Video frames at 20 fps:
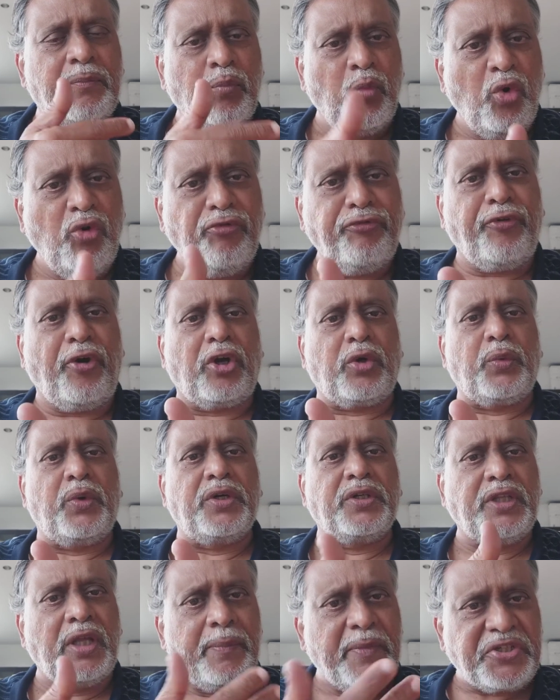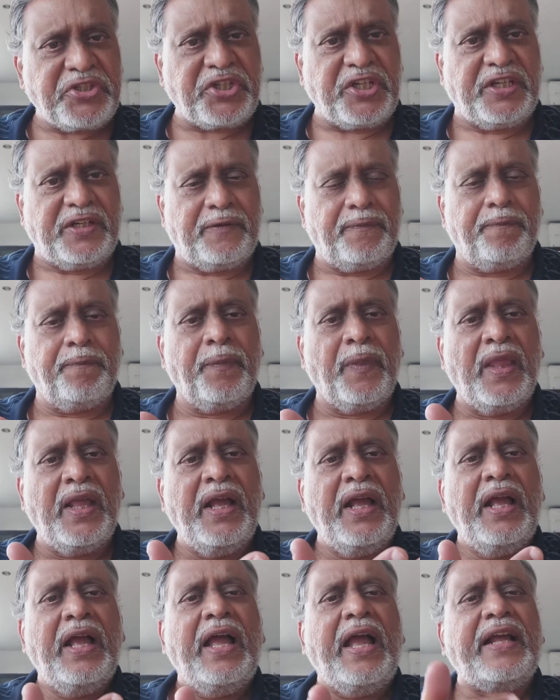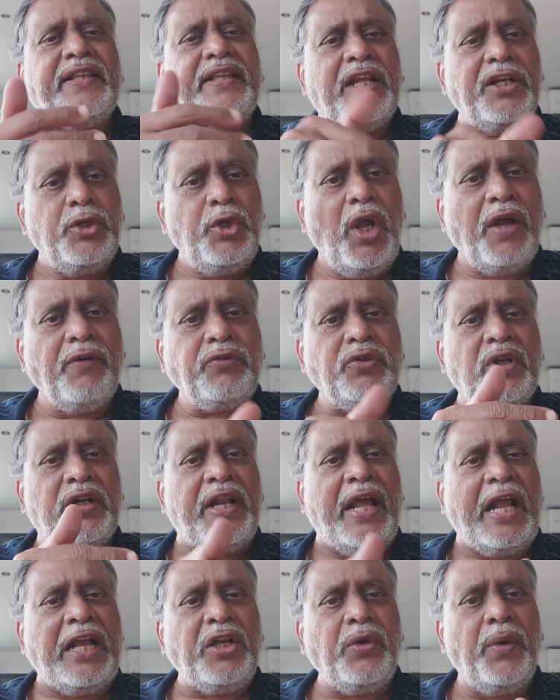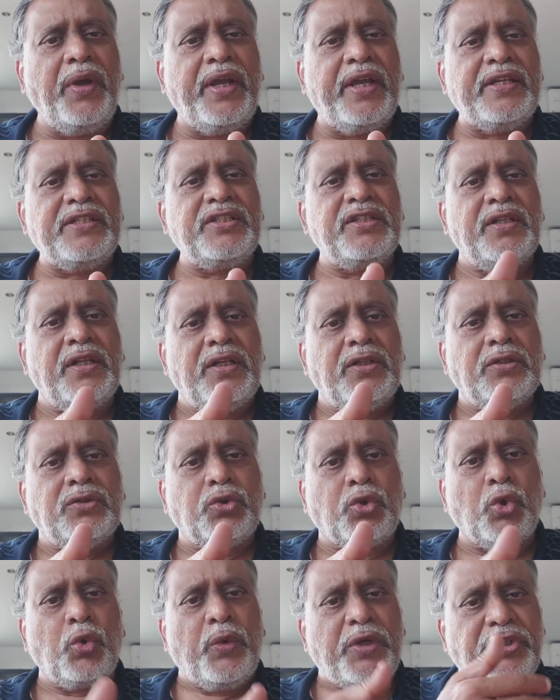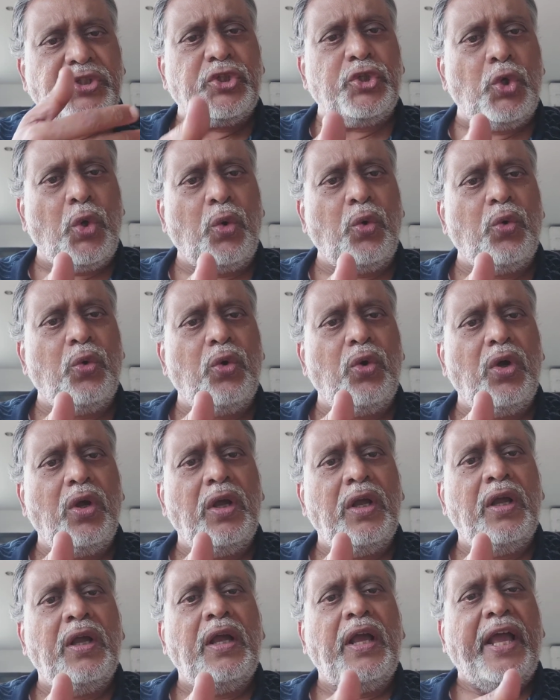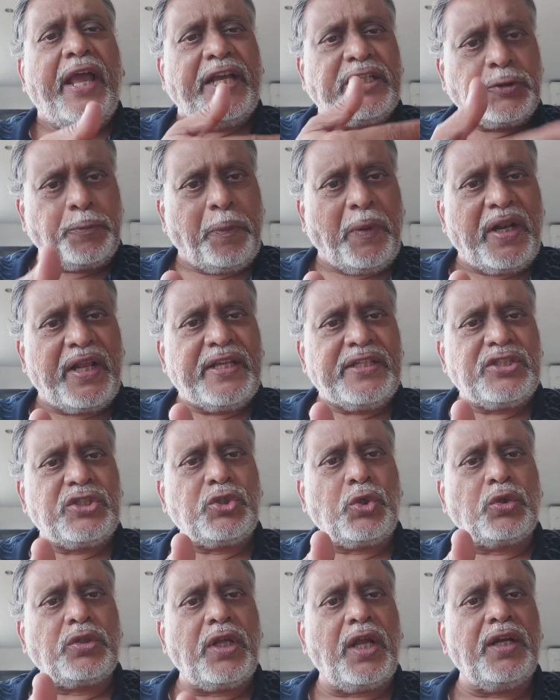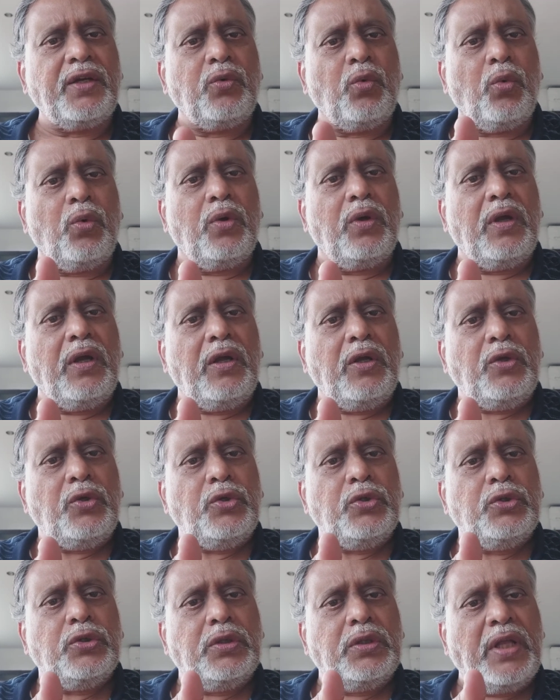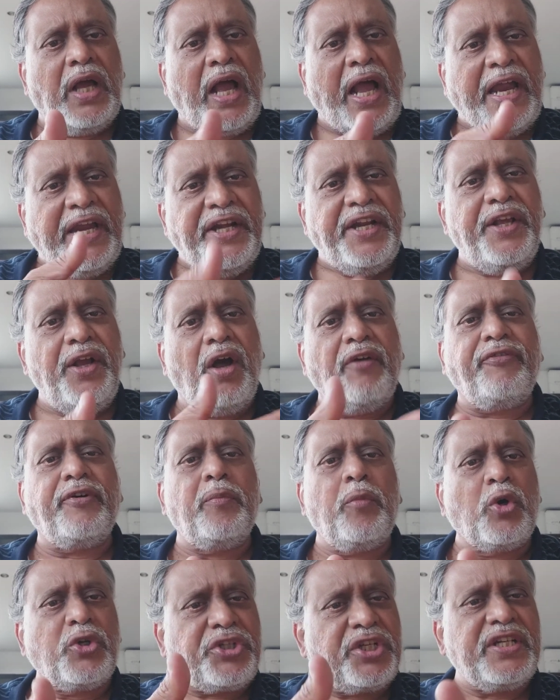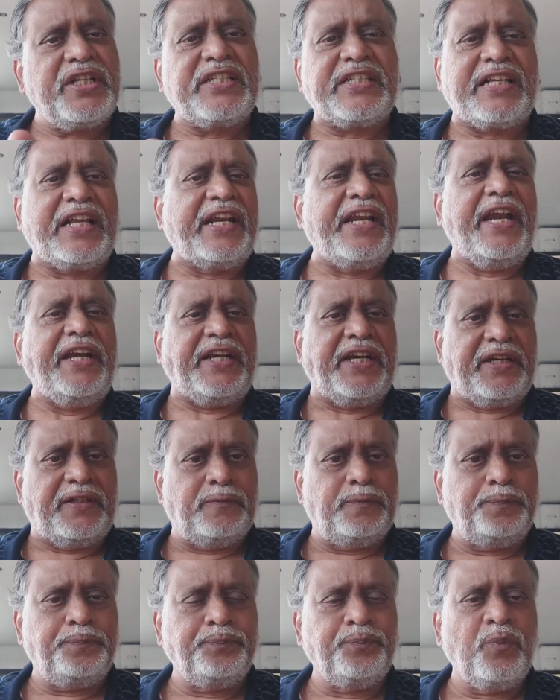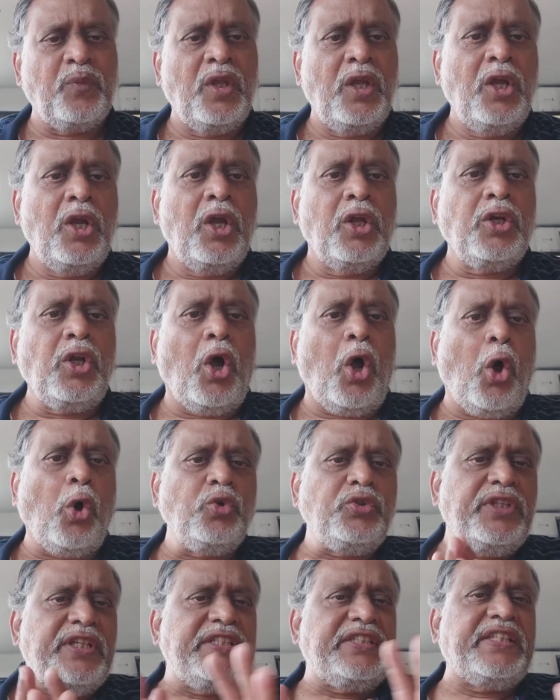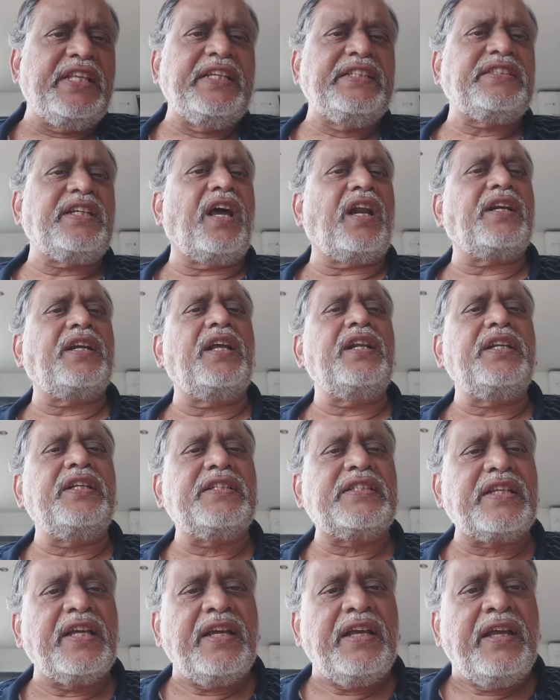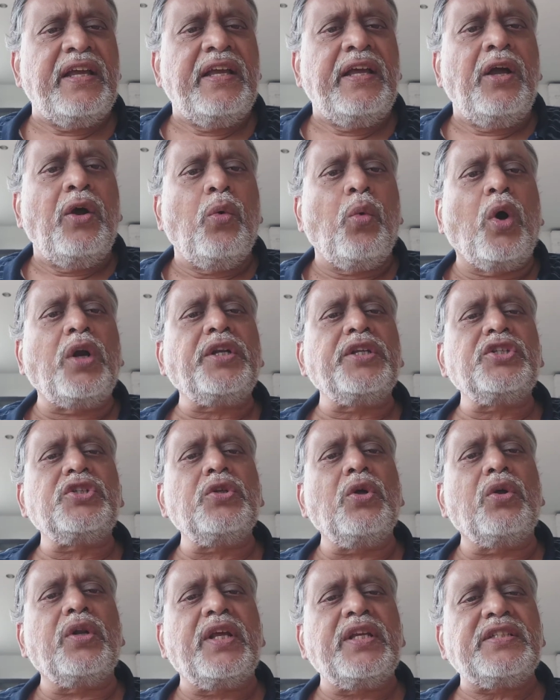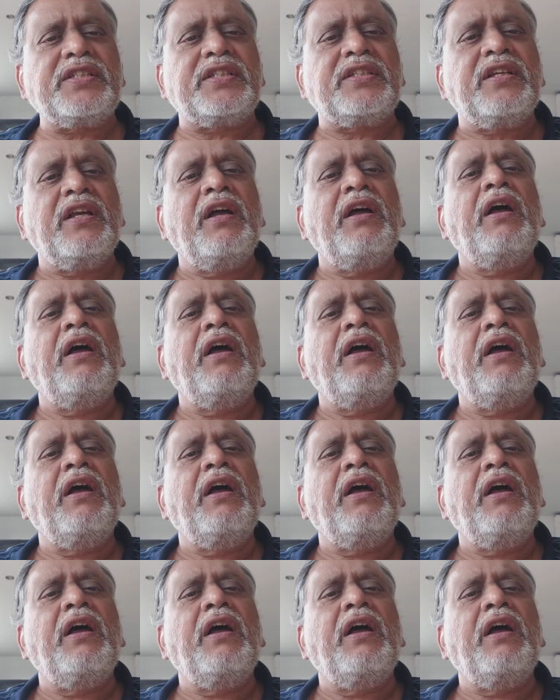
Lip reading: move forward the machine. And then you have to language through which you express so that the idea of a motion is created. Now, how these things are done is what is known as